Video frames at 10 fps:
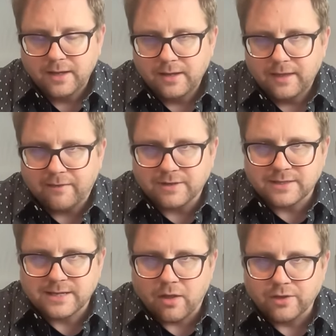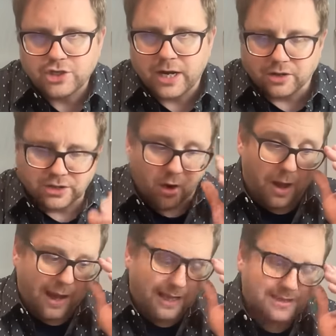they have to sell the shares. Now,
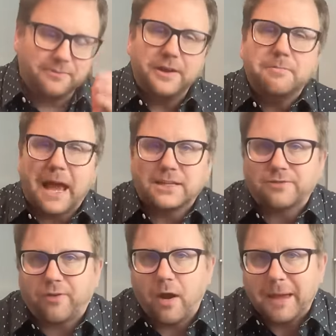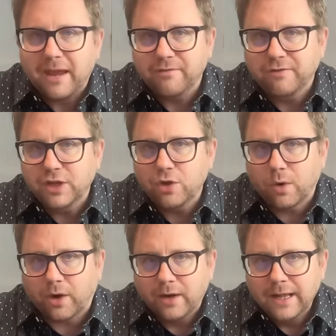I got some feedbacks from a
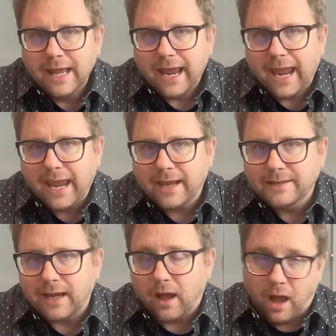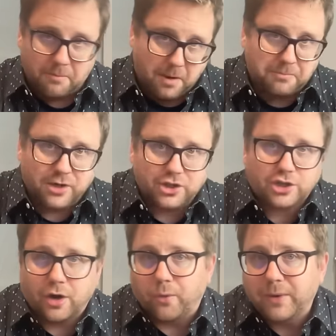viewer, and uh, I'm, I'm just
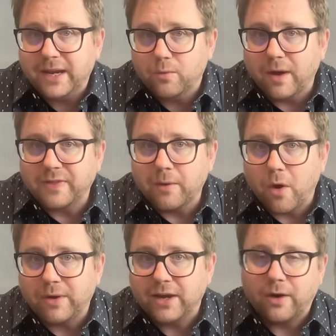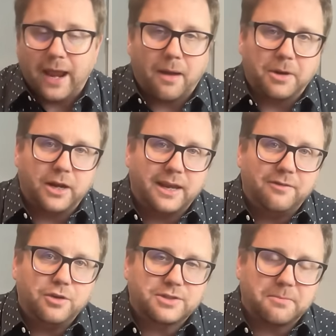going to read what they wrote here, and I'm going to give
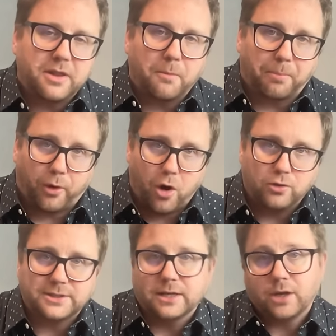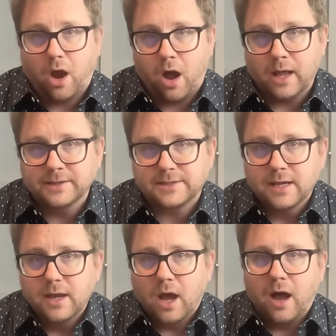you some of the pros and cons
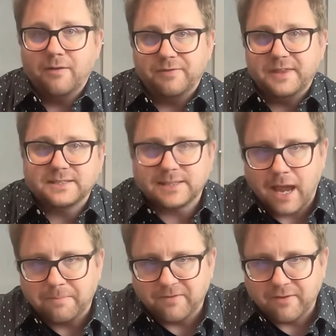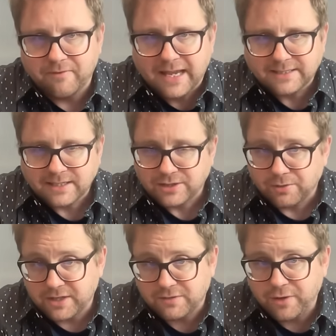of this type of investing. So
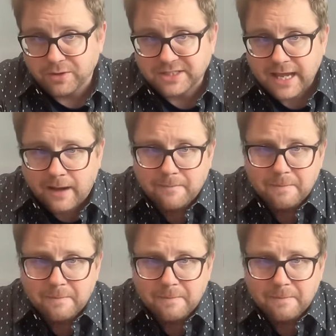this viewer said,